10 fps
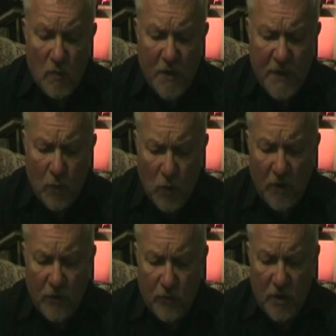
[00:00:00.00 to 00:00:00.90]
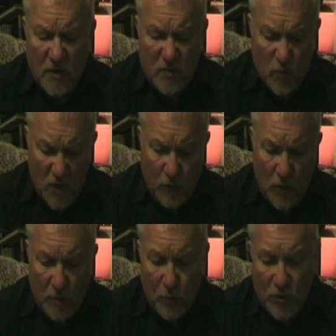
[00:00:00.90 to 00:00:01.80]
I think one of the is
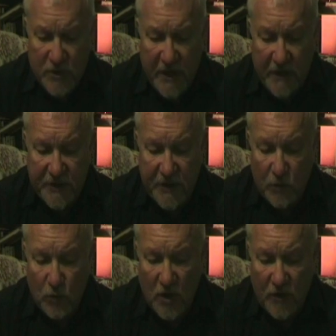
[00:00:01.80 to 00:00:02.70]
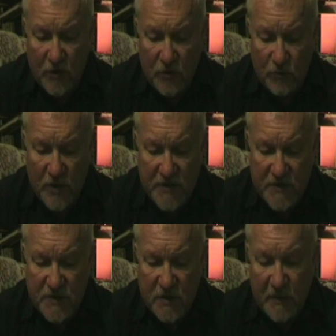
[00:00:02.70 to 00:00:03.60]
worthwhile pointing out here, one of the
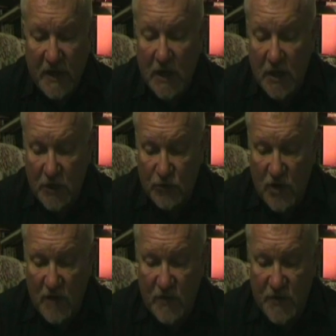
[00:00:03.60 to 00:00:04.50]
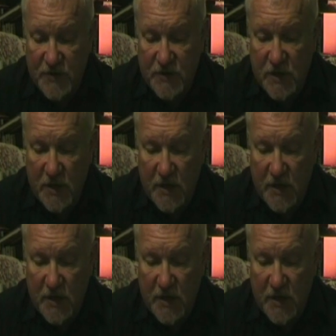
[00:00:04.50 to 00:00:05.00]
reasons that many learner drivers